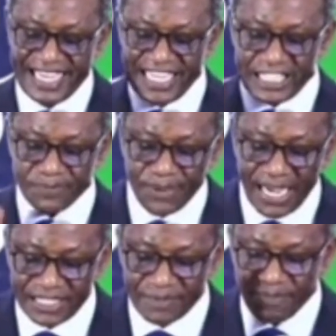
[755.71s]
he
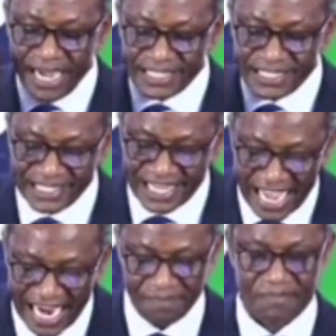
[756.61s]
spent much
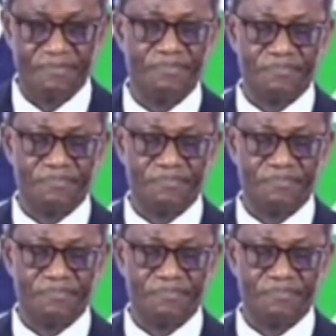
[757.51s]
time